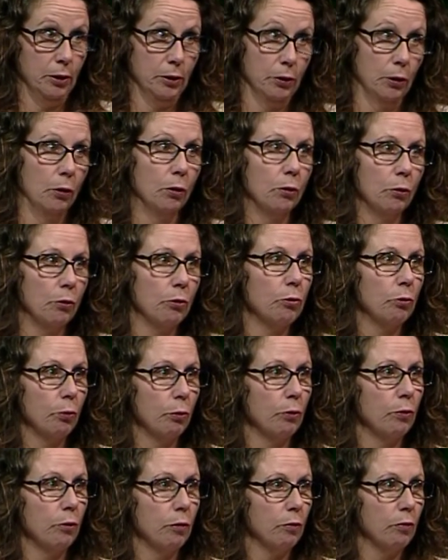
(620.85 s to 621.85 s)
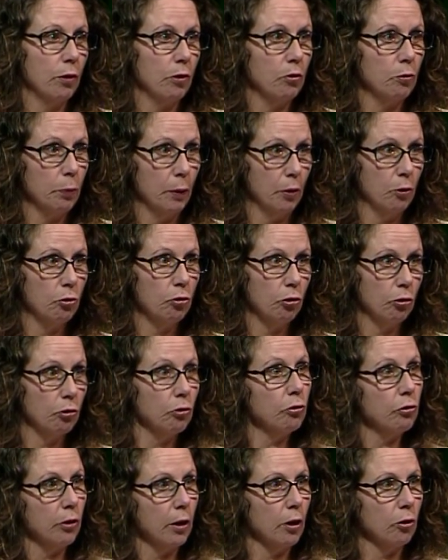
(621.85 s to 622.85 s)
worth of
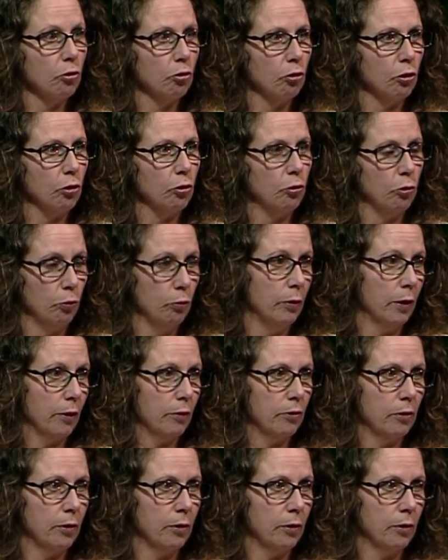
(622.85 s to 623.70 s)
expenditures to actually do this,